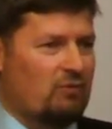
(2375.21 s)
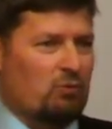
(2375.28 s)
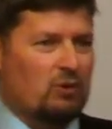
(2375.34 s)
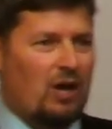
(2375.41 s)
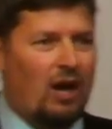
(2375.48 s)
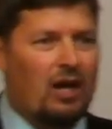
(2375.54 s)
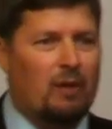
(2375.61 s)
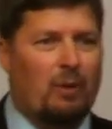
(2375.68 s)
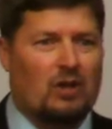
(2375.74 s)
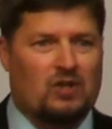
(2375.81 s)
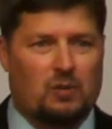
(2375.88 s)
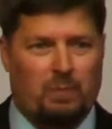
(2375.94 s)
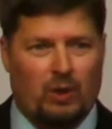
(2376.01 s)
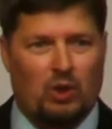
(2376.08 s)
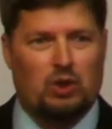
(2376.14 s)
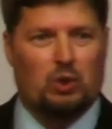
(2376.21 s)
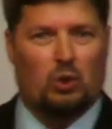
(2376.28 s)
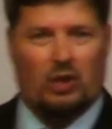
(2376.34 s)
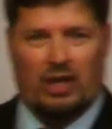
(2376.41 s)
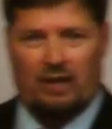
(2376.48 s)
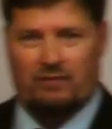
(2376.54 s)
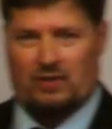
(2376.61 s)
We're talking about spiritual
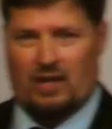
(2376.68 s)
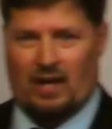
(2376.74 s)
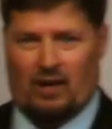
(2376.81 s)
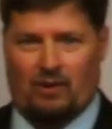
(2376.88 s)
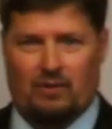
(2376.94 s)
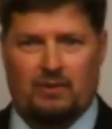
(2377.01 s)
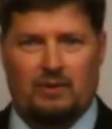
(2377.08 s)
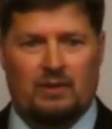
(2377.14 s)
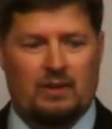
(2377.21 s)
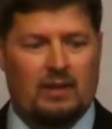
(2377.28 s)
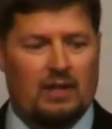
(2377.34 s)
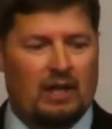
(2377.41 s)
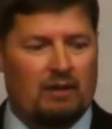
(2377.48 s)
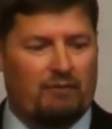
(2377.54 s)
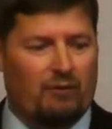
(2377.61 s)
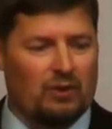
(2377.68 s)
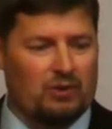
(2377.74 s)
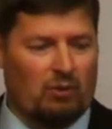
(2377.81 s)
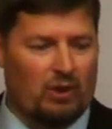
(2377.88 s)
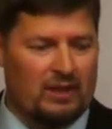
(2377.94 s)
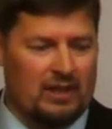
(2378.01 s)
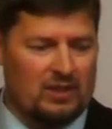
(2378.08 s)
gifts now in 1
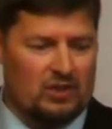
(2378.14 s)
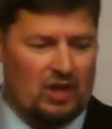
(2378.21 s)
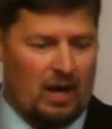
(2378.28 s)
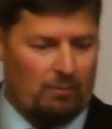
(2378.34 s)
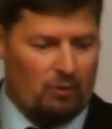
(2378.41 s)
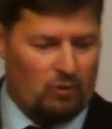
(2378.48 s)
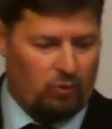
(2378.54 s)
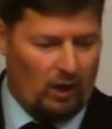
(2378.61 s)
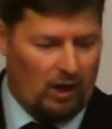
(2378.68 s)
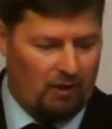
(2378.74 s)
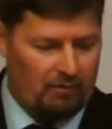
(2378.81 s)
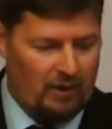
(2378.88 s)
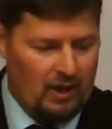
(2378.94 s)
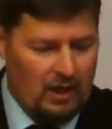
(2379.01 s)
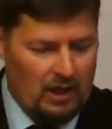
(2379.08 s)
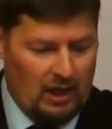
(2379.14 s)
Corinthians chapter 12.